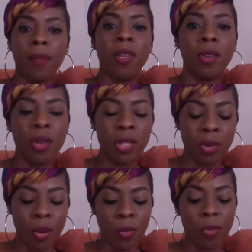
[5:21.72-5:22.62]
you know, is
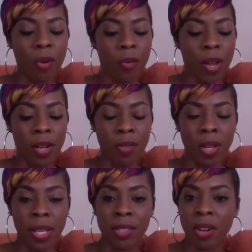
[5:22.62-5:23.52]
going forth and you
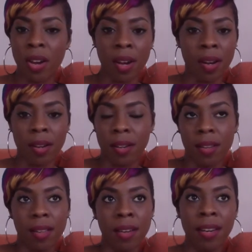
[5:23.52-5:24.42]
guys are
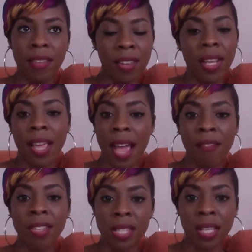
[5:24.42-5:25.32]
living it
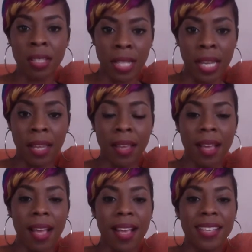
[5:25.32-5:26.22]
every single day.
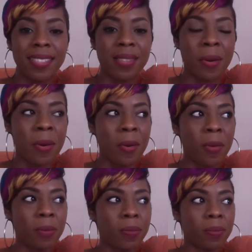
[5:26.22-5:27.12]

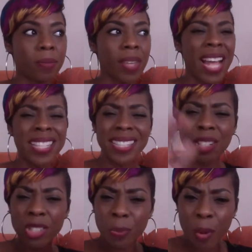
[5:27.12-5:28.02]
So I have to
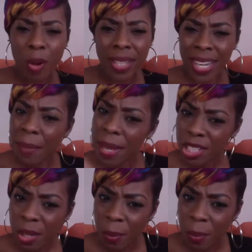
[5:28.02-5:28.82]
see those did I mention the